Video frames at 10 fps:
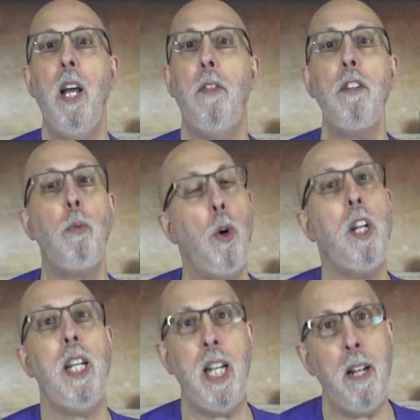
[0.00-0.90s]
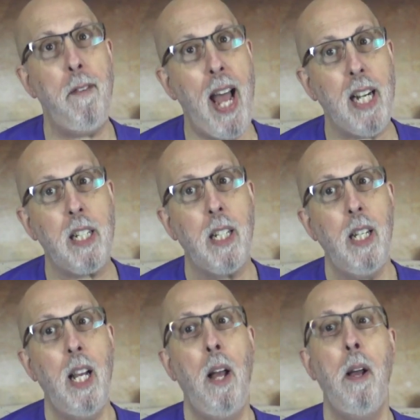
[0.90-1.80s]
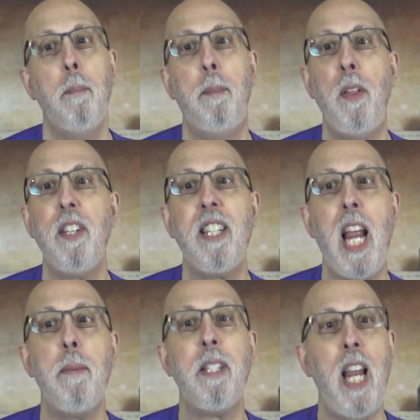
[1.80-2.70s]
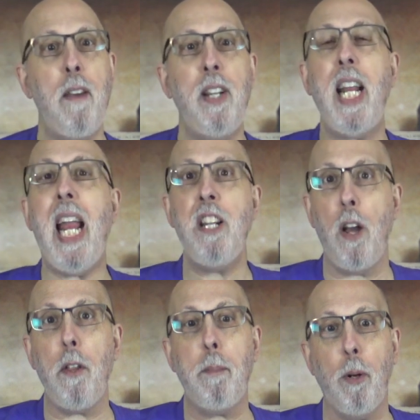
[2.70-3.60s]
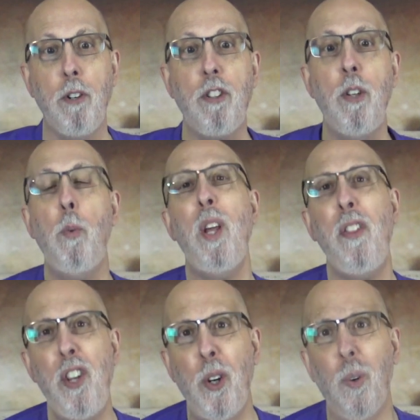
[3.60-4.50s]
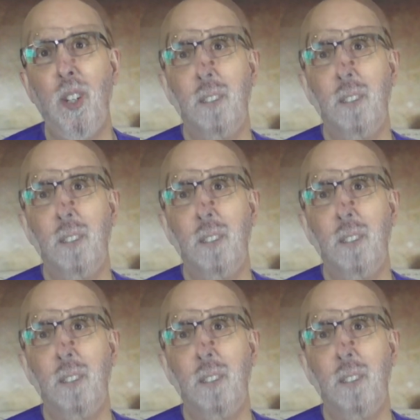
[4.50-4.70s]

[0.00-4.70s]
This would, in effect, be the same as having another person with you.